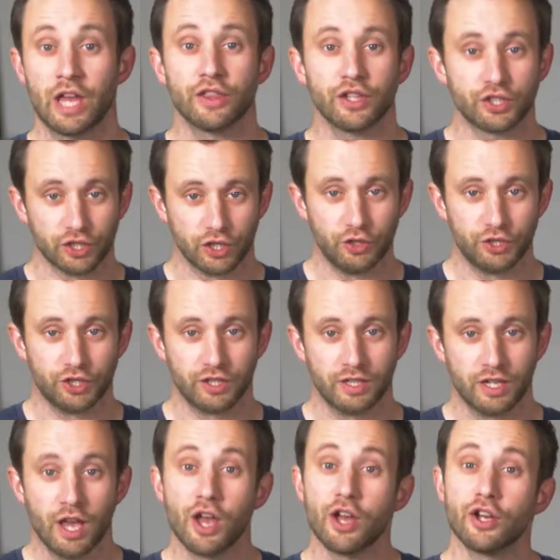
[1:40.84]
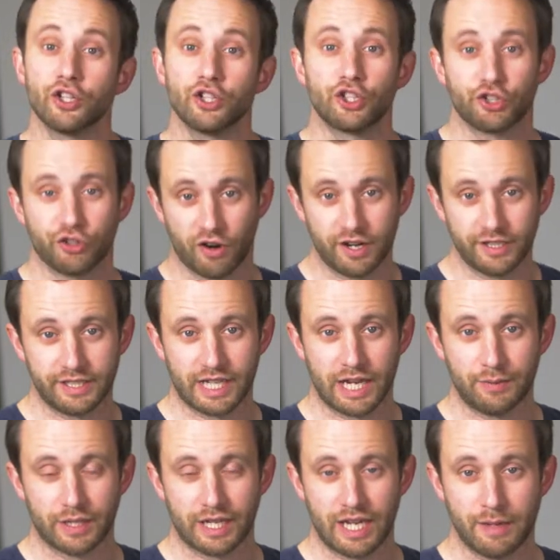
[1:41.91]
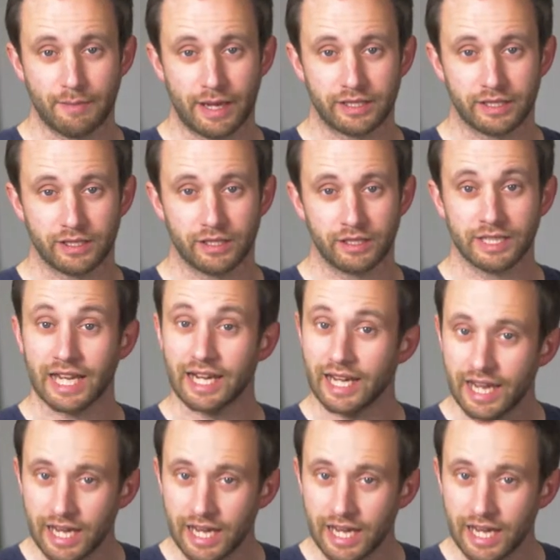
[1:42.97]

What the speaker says: The solution? Try to keep the key messages in